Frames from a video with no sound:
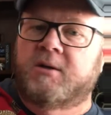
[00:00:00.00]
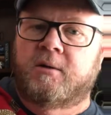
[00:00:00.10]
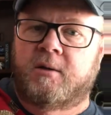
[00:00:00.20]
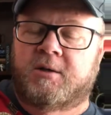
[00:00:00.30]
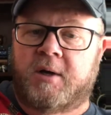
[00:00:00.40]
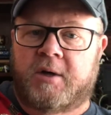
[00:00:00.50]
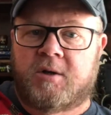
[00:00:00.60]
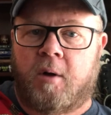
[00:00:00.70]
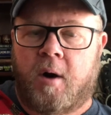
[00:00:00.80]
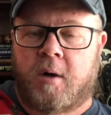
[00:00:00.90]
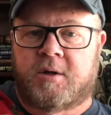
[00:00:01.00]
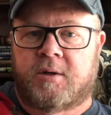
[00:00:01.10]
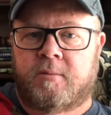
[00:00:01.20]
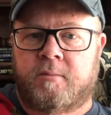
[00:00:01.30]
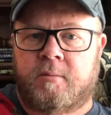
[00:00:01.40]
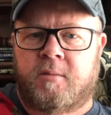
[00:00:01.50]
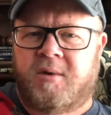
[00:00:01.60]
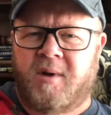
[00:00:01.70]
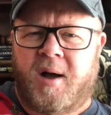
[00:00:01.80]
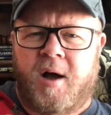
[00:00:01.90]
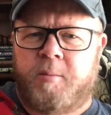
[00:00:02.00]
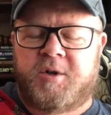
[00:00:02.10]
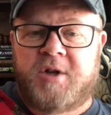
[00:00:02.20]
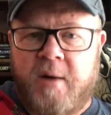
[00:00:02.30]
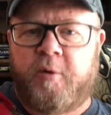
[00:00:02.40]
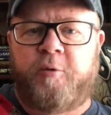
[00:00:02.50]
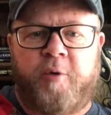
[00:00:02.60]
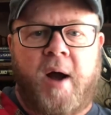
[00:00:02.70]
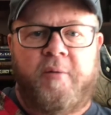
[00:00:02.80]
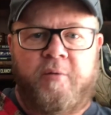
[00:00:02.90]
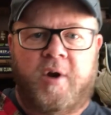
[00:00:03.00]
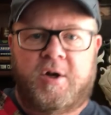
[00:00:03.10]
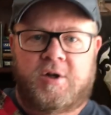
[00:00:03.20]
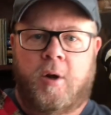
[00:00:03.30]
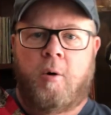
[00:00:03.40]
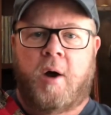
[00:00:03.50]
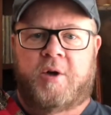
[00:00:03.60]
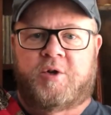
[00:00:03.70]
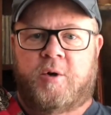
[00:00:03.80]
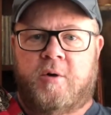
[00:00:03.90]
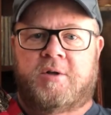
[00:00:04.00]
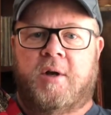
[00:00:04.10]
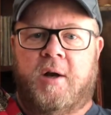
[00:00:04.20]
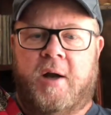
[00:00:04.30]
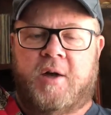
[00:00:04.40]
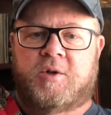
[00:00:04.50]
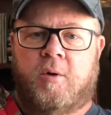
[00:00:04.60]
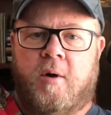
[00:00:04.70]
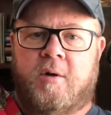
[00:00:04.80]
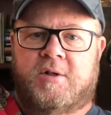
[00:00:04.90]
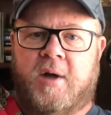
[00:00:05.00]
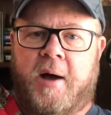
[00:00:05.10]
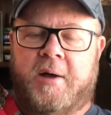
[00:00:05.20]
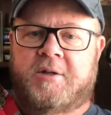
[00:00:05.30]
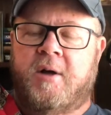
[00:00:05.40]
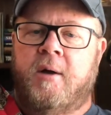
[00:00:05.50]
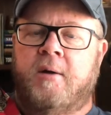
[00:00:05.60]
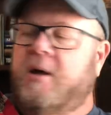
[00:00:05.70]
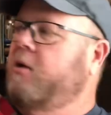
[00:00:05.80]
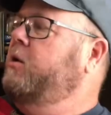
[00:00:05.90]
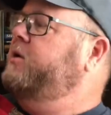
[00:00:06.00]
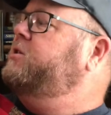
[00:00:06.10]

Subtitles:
an extra large. I almost never find vintage Aloha shirts in an extra large size. Not only is it